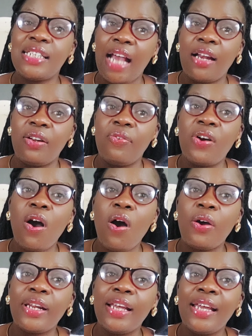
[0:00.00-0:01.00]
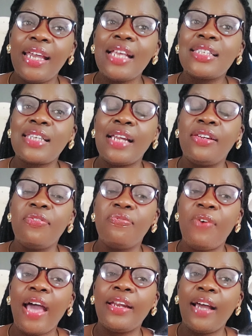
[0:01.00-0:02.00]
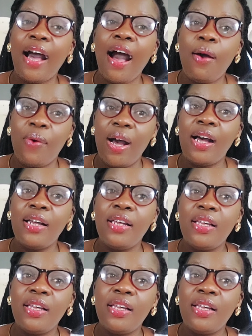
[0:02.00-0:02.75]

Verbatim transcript: child of God. It's a divine hour.